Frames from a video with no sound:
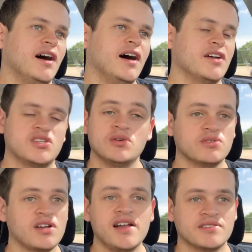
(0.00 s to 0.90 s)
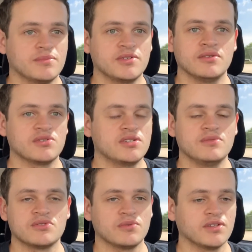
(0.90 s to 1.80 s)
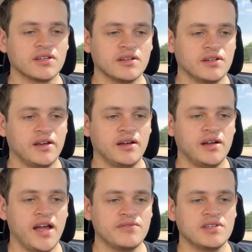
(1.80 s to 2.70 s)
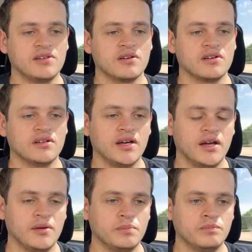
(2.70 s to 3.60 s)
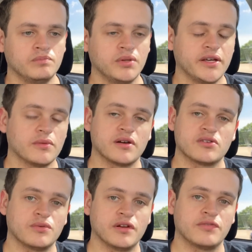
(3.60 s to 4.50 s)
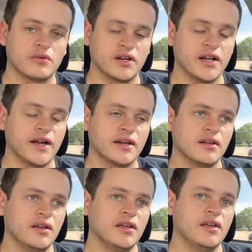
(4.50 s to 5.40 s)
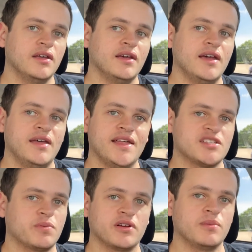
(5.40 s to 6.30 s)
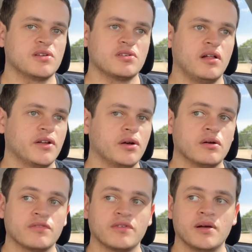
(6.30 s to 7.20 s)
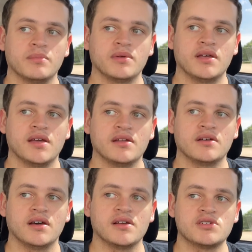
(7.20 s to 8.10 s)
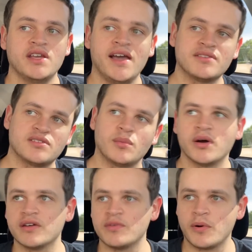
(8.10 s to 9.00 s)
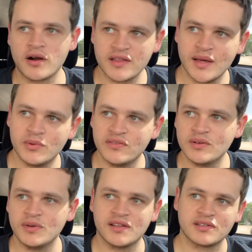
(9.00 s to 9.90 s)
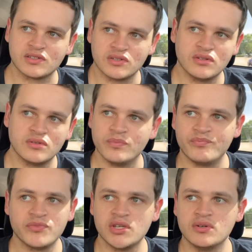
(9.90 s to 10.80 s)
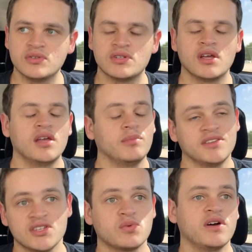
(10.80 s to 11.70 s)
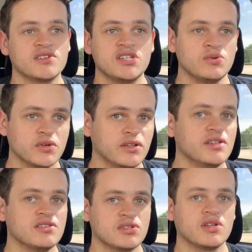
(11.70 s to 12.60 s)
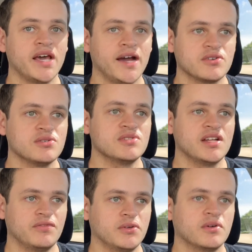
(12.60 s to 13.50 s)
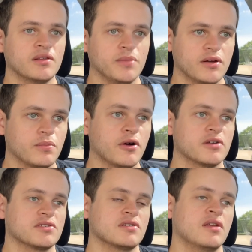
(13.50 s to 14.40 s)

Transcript: She was awesome, too. She was really good. I've seen her in, Blade Runner 2049. And that's pretty much all I know her from. And she had somewhat of a part in that movie, but nothing too huge. But this one, she really stood out. She was definitely one of the better parts.